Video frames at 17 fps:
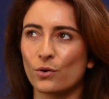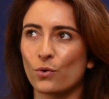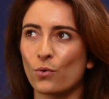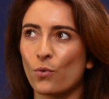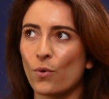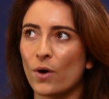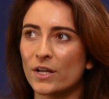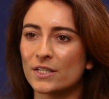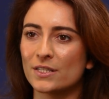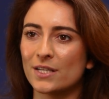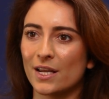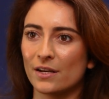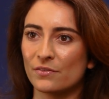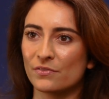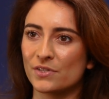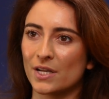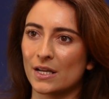
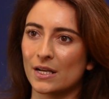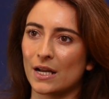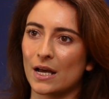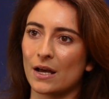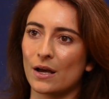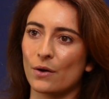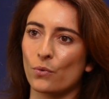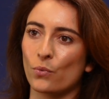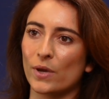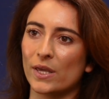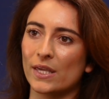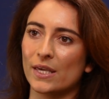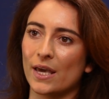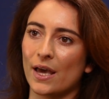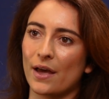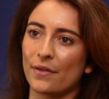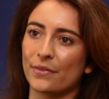quantitative data we
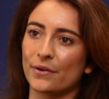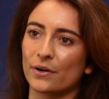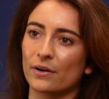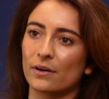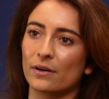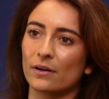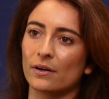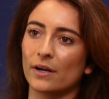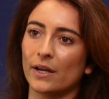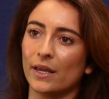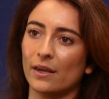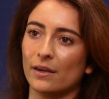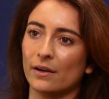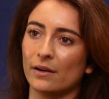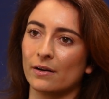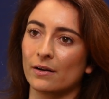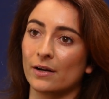gather
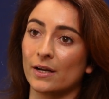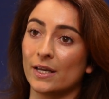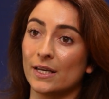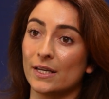here